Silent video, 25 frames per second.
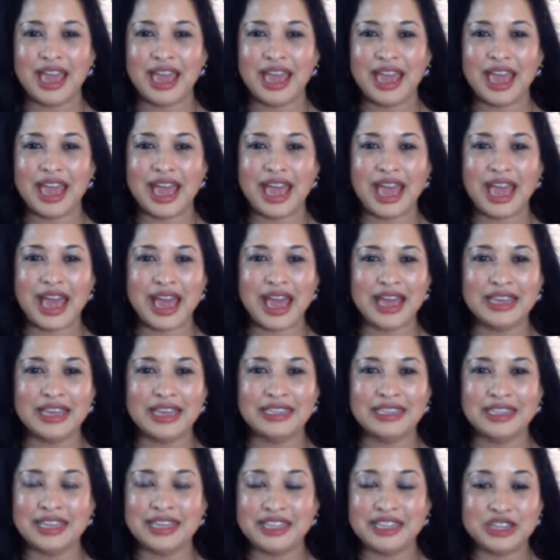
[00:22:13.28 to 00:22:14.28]

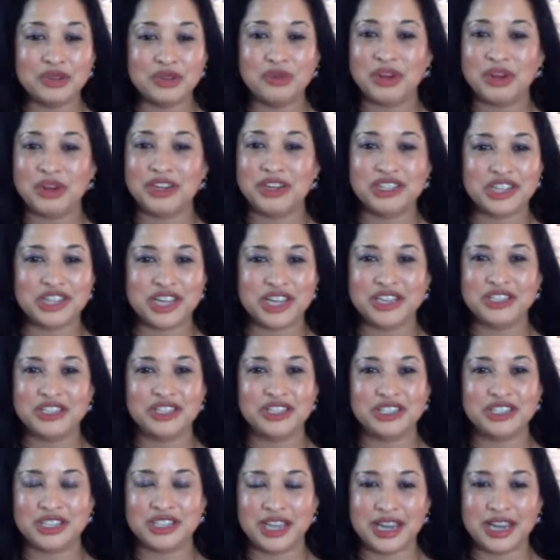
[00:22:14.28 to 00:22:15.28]
And they didn't want to
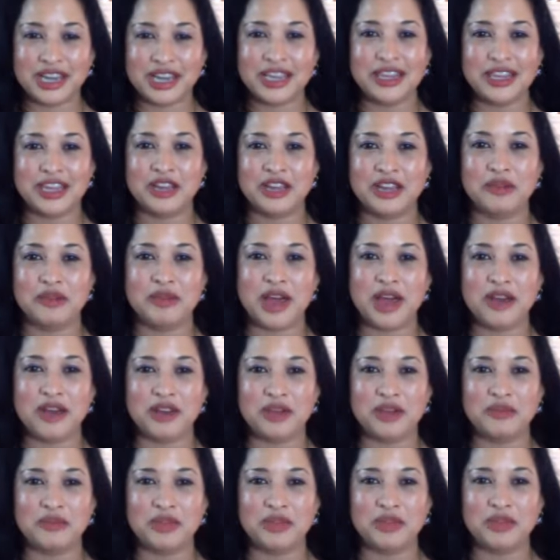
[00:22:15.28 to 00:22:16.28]
change anything about
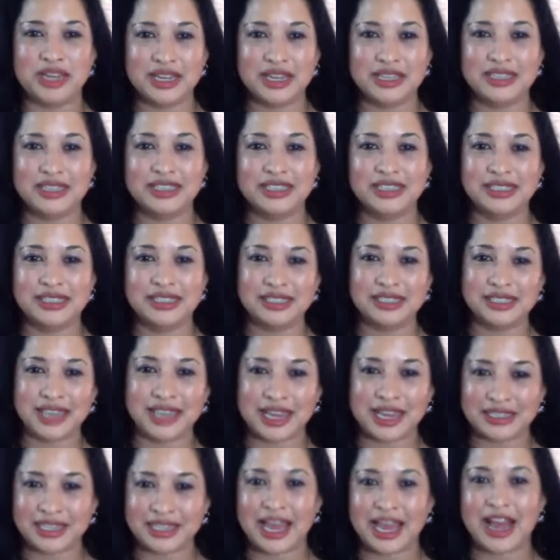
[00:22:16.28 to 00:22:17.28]
it because
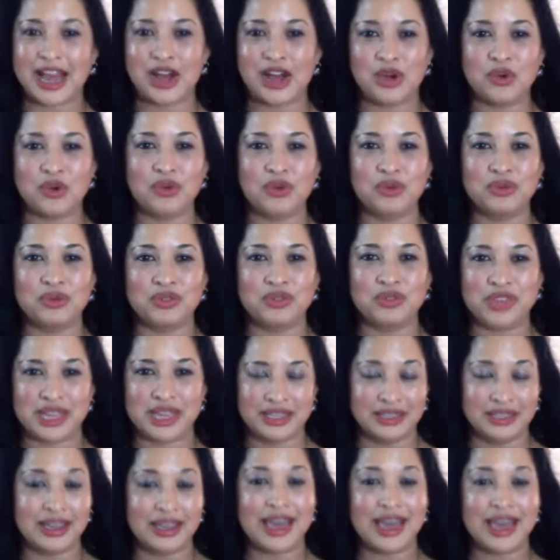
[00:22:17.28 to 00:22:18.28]
that's how they
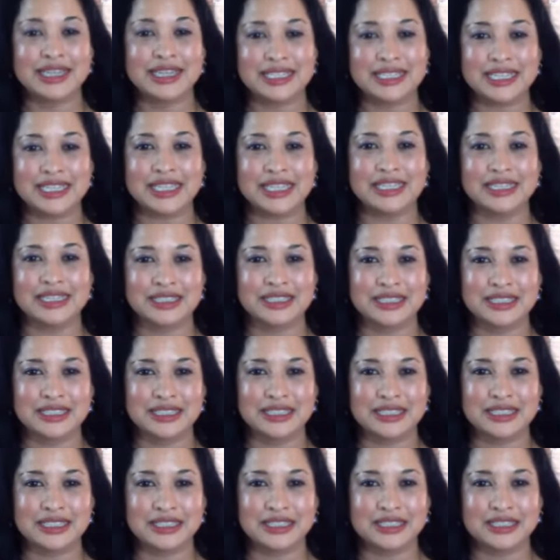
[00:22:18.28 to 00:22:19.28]
liked it.
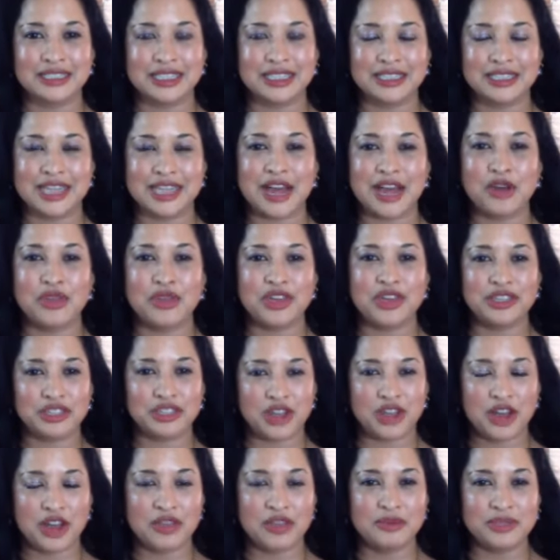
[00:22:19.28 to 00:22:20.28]
That's how they
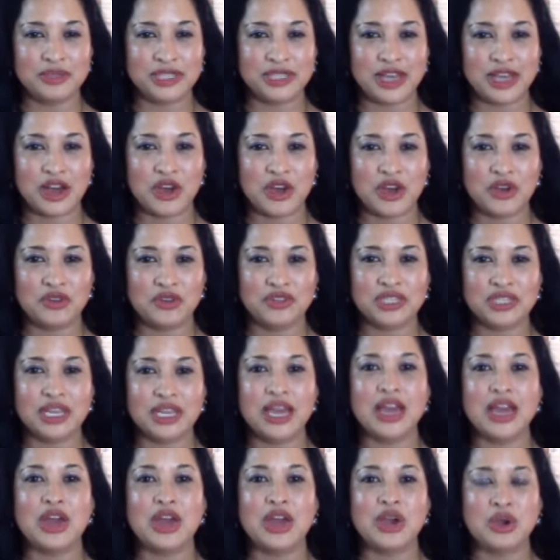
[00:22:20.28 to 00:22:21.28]
saw themselves.
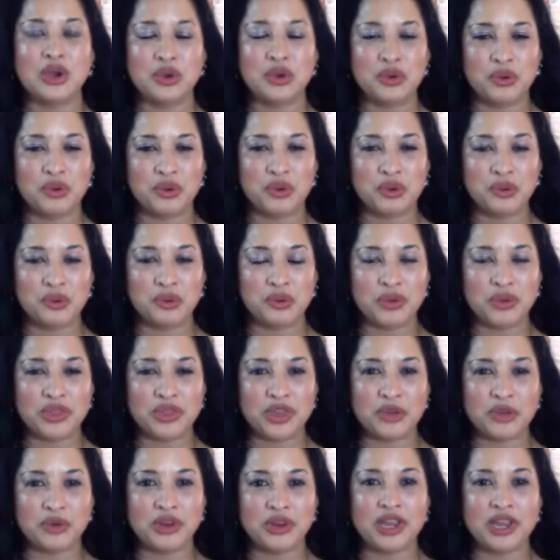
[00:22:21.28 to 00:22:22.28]
When
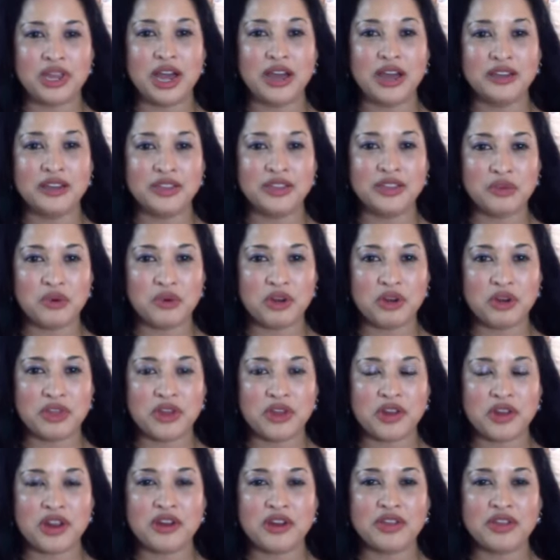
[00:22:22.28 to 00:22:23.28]
they were young, they wore
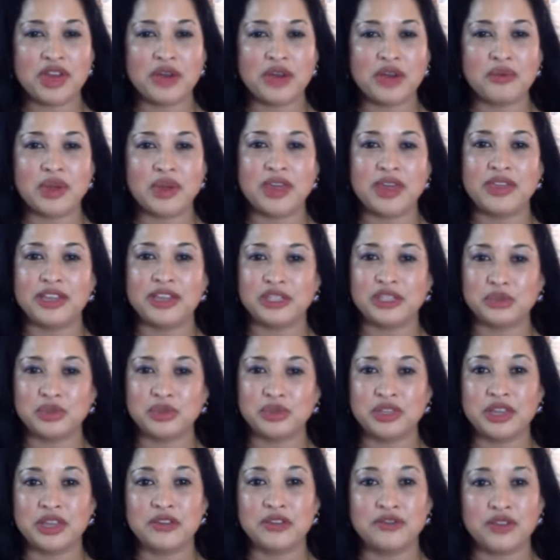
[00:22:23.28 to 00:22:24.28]
their hair that way. That's
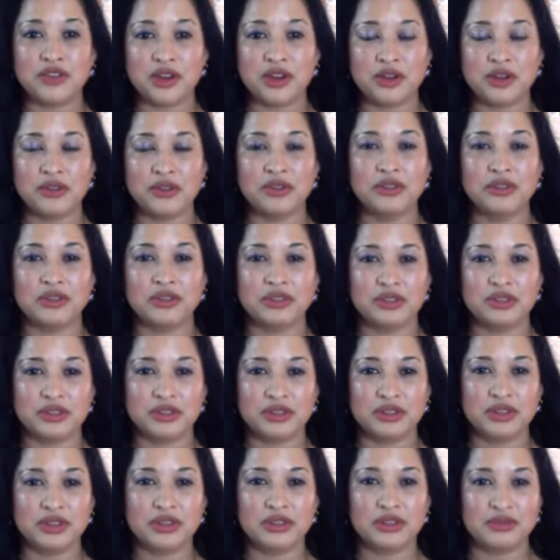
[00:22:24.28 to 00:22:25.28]
when they felt
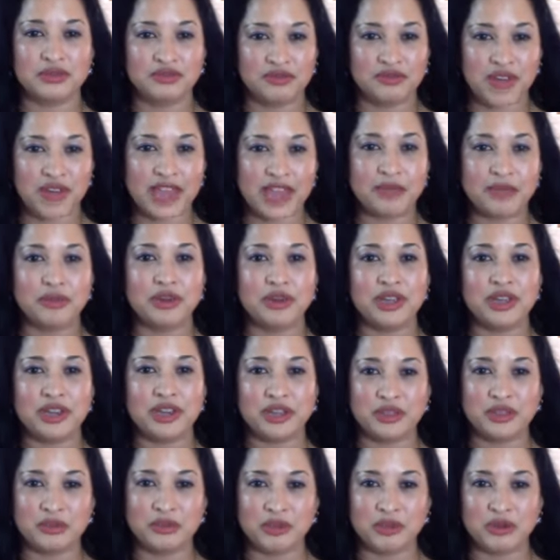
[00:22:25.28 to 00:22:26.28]
vibrant
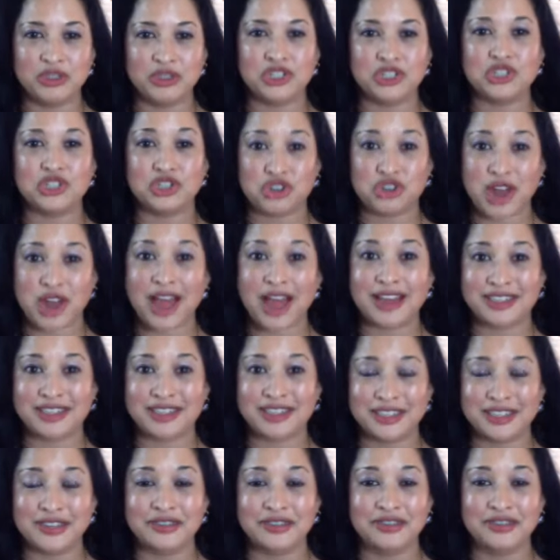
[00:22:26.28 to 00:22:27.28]
and the most
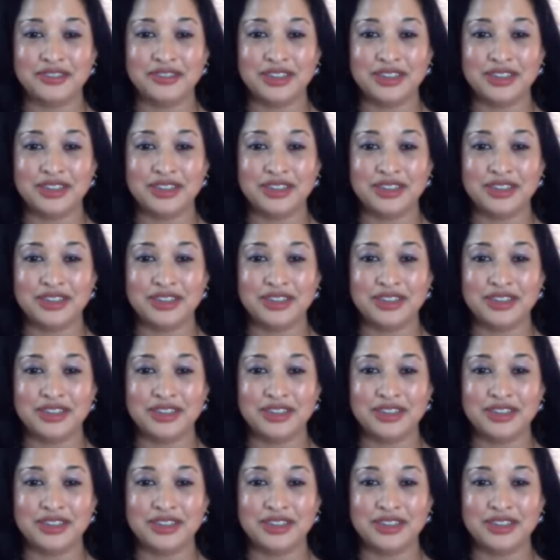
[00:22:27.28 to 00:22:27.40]
attractive.